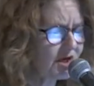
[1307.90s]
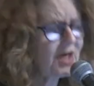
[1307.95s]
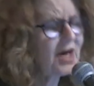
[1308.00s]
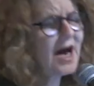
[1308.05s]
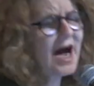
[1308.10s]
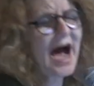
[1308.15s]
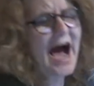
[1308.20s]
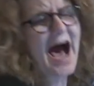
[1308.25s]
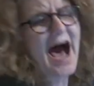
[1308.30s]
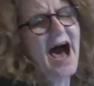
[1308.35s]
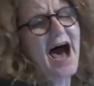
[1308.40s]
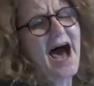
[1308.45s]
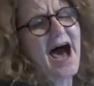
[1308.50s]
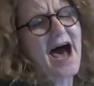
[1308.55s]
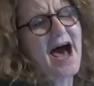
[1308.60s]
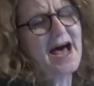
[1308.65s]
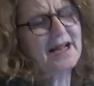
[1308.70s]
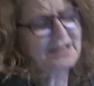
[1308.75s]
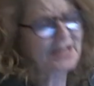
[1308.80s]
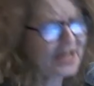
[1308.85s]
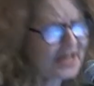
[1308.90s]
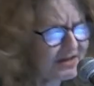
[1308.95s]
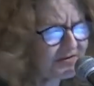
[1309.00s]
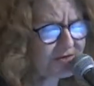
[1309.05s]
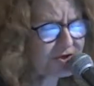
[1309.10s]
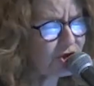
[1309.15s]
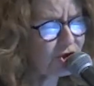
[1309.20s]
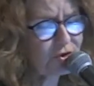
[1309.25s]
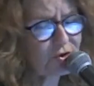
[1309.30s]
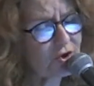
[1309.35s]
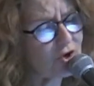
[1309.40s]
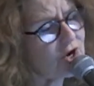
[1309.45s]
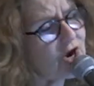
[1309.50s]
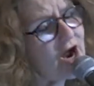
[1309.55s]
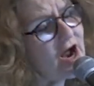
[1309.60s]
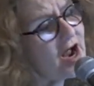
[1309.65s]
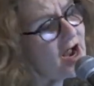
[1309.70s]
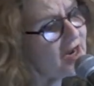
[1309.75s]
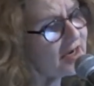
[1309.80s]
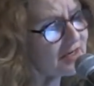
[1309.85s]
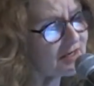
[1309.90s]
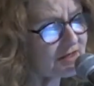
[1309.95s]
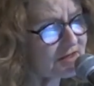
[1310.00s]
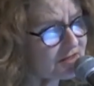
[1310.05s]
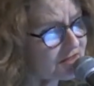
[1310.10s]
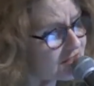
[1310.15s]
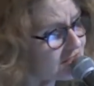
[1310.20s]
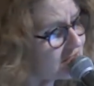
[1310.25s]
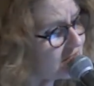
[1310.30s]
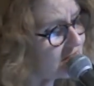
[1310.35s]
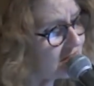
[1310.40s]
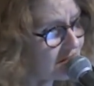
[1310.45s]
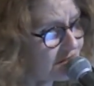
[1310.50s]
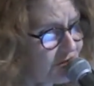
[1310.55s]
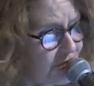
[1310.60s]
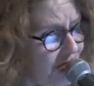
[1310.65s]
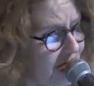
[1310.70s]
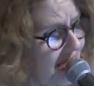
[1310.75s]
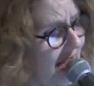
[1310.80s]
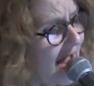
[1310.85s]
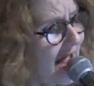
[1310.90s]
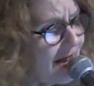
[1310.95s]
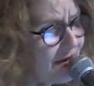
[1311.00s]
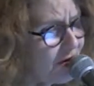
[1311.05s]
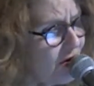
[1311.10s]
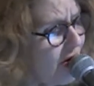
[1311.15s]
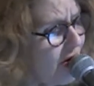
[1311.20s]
God gives you grace. You can't